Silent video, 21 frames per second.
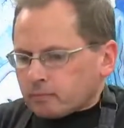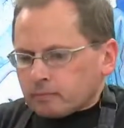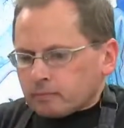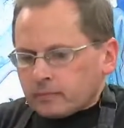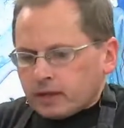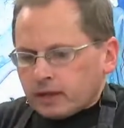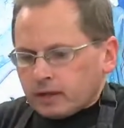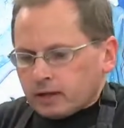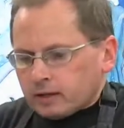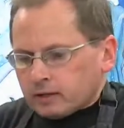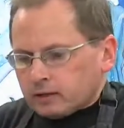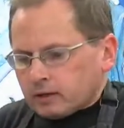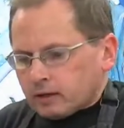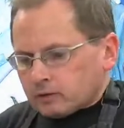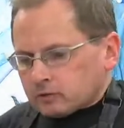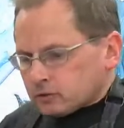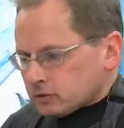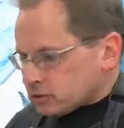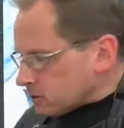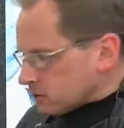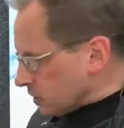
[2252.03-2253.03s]
And
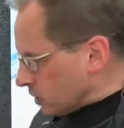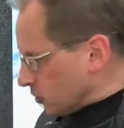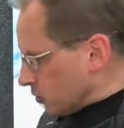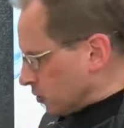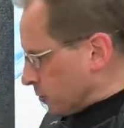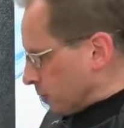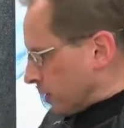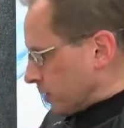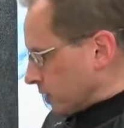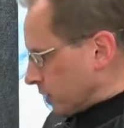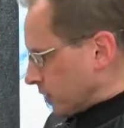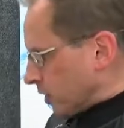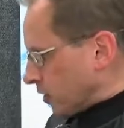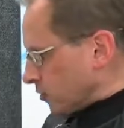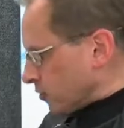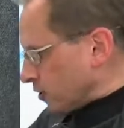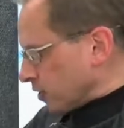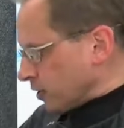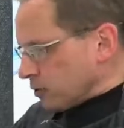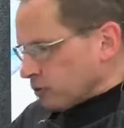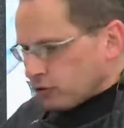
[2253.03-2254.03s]
I'll tell you about another
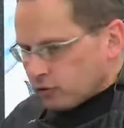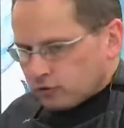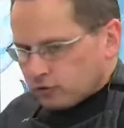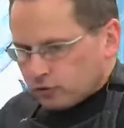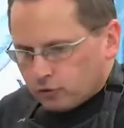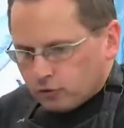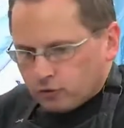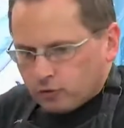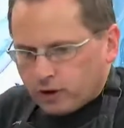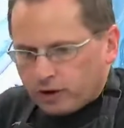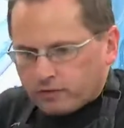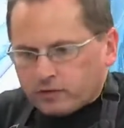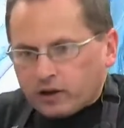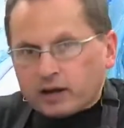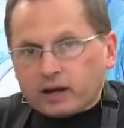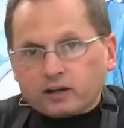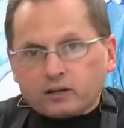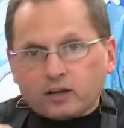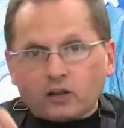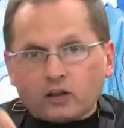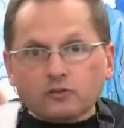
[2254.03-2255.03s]
thing you could do. I've got
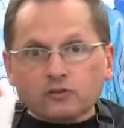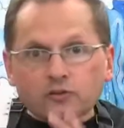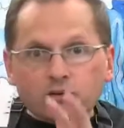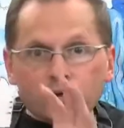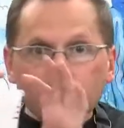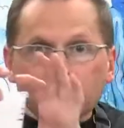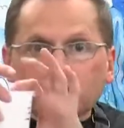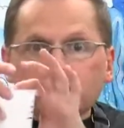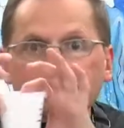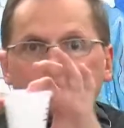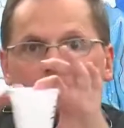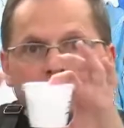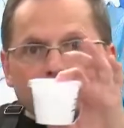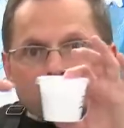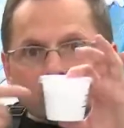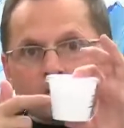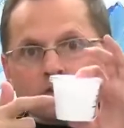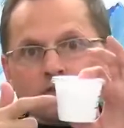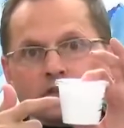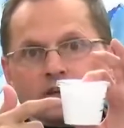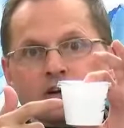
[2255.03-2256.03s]
another
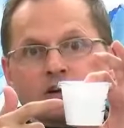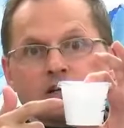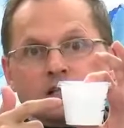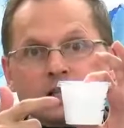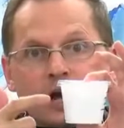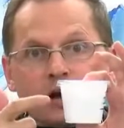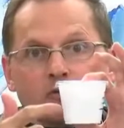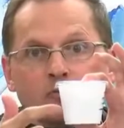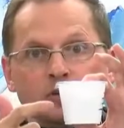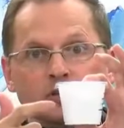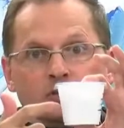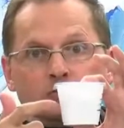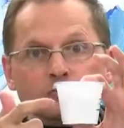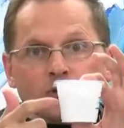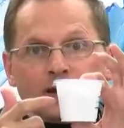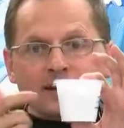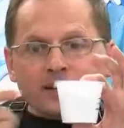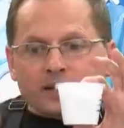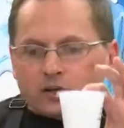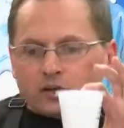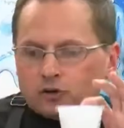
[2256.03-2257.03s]
little thing of cloud mix
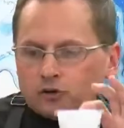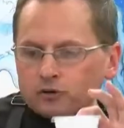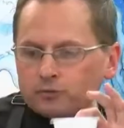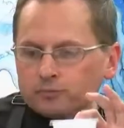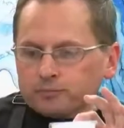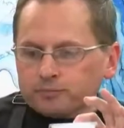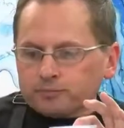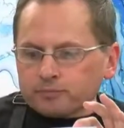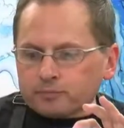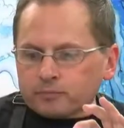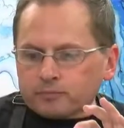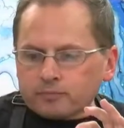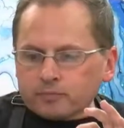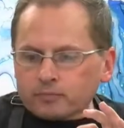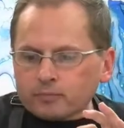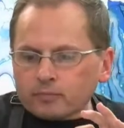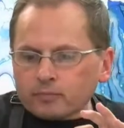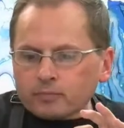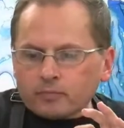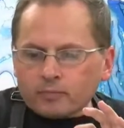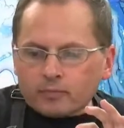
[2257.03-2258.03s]
right here.
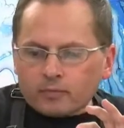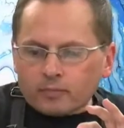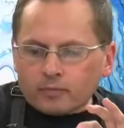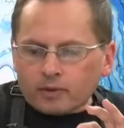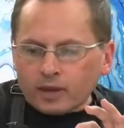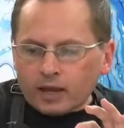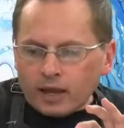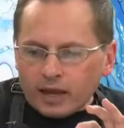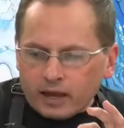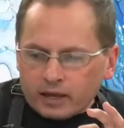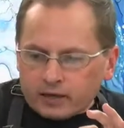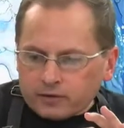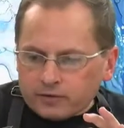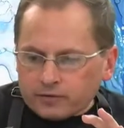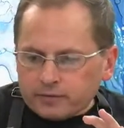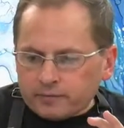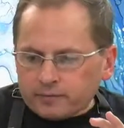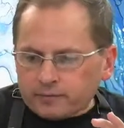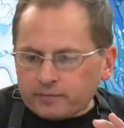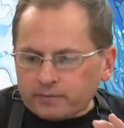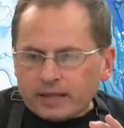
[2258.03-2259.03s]
And
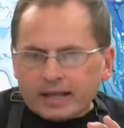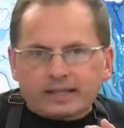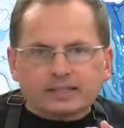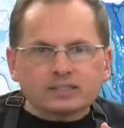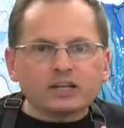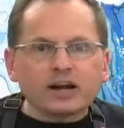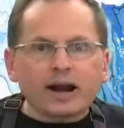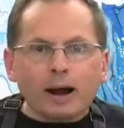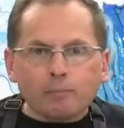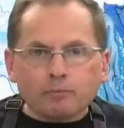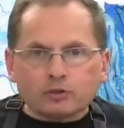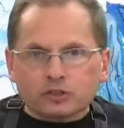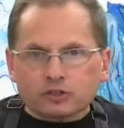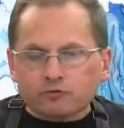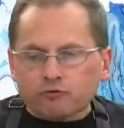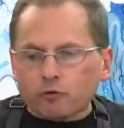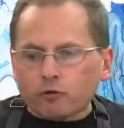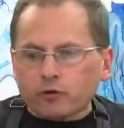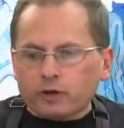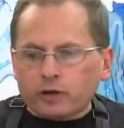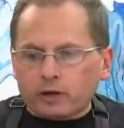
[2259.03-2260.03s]
it's an option
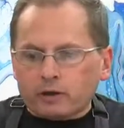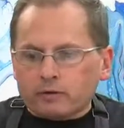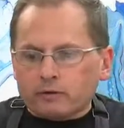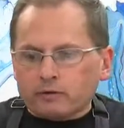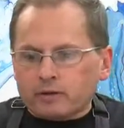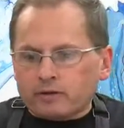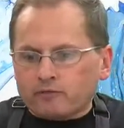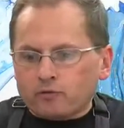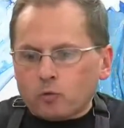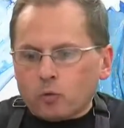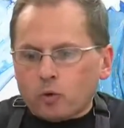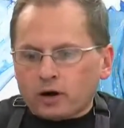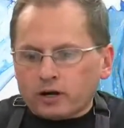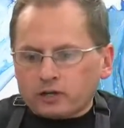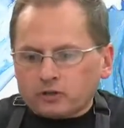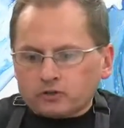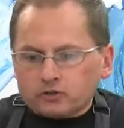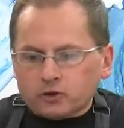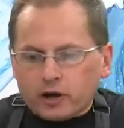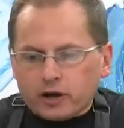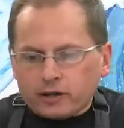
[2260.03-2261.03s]
for you if you want to
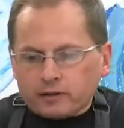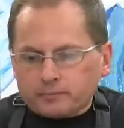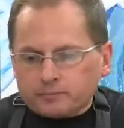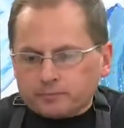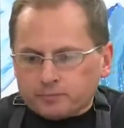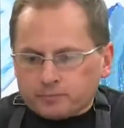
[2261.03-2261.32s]
try it.